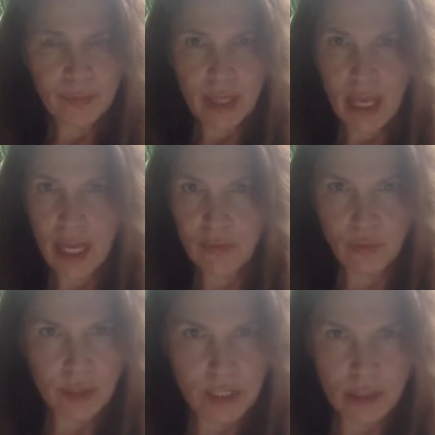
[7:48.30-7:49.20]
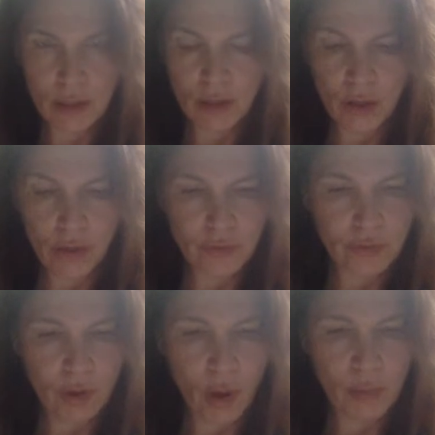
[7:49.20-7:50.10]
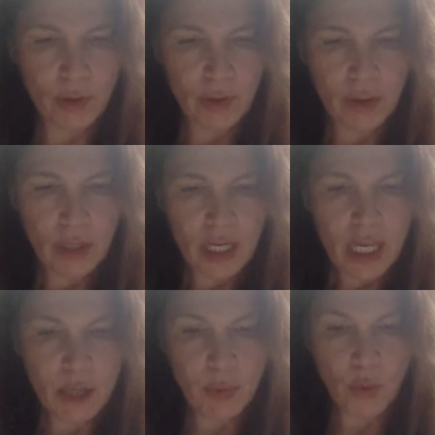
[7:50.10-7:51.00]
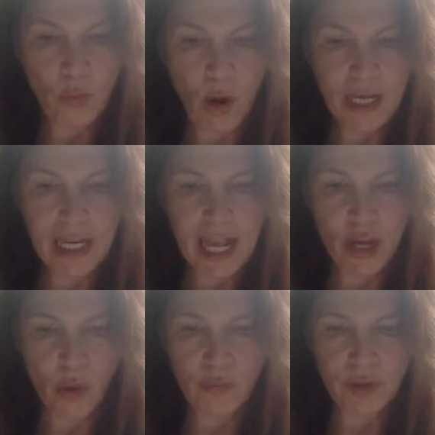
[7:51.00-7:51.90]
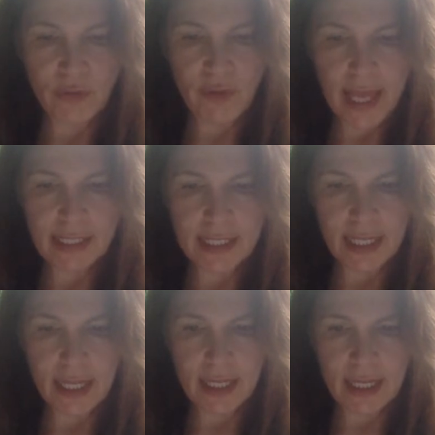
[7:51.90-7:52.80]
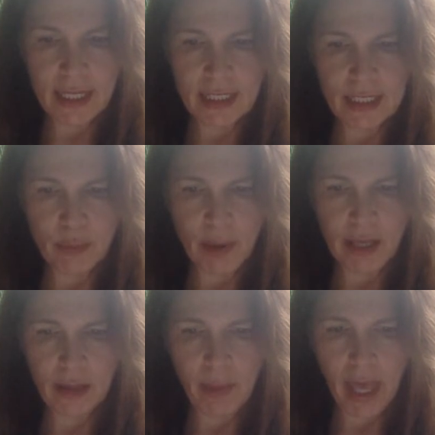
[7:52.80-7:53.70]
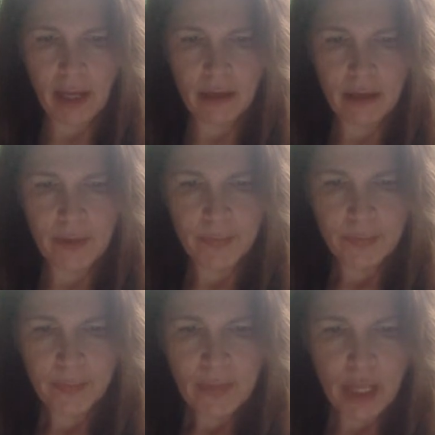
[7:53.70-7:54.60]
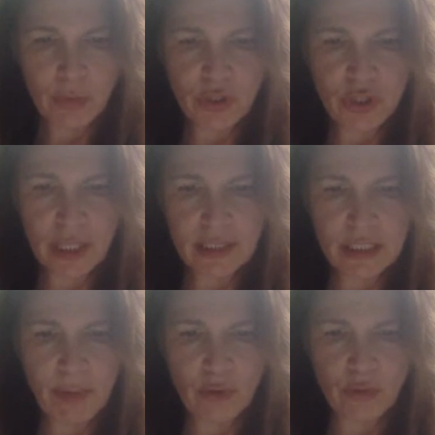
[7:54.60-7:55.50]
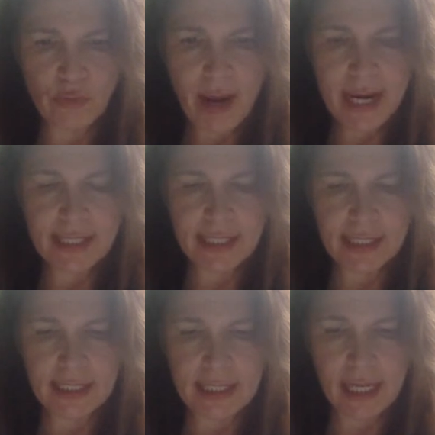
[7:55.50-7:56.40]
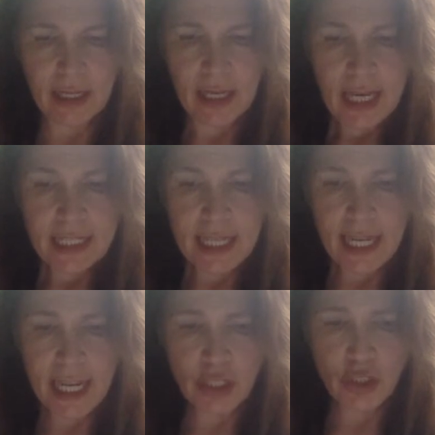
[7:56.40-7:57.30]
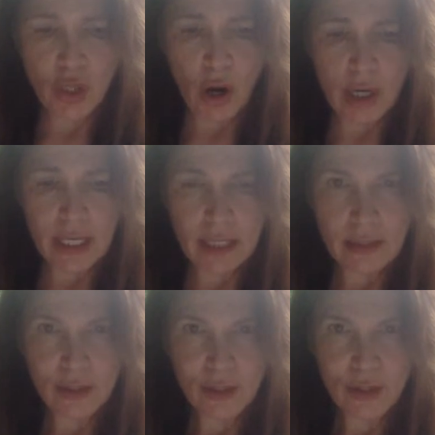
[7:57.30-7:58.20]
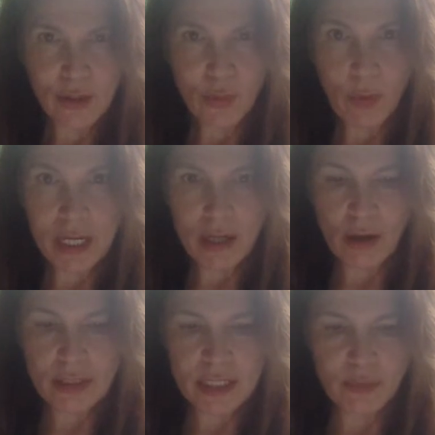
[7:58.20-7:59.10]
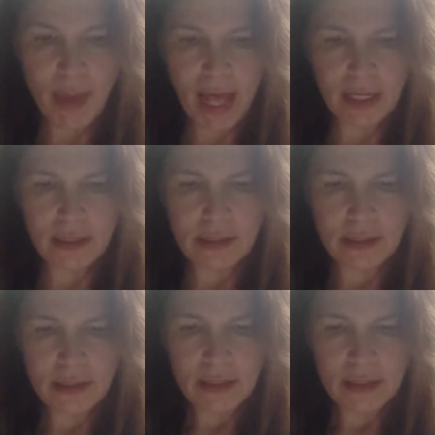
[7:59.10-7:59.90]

Avery did not stop. He put one leg over the fence into the pig pen. He was just about to raise his stick to hit Charlotte when he lost his balance.